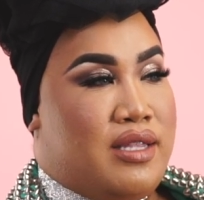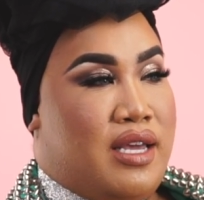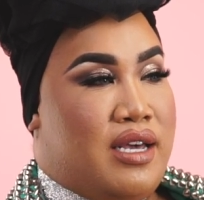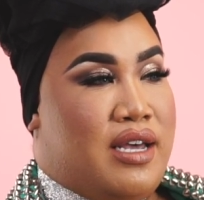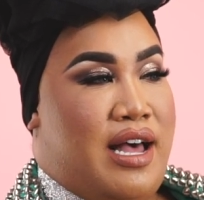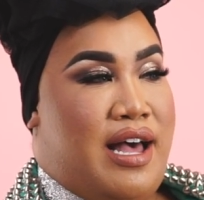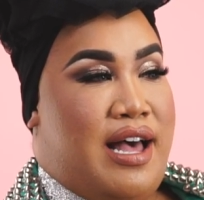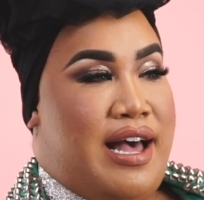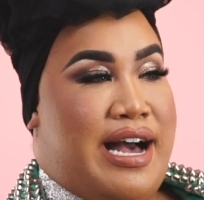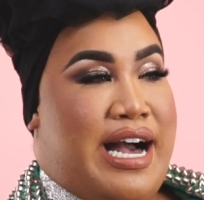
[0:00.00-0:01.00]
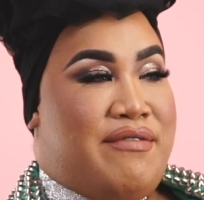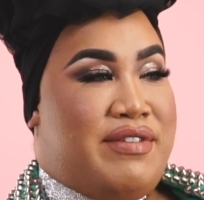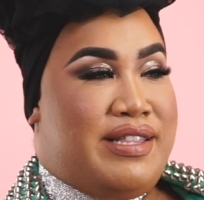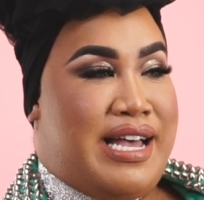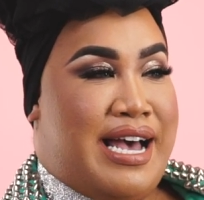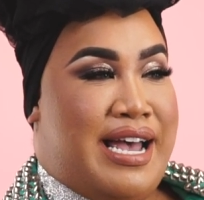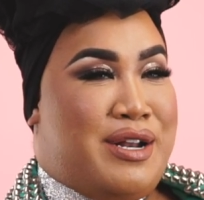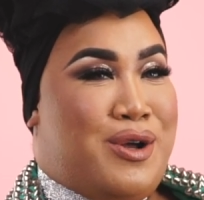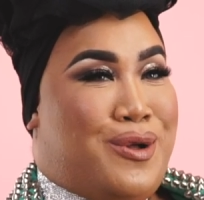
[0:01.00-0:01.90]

think having that and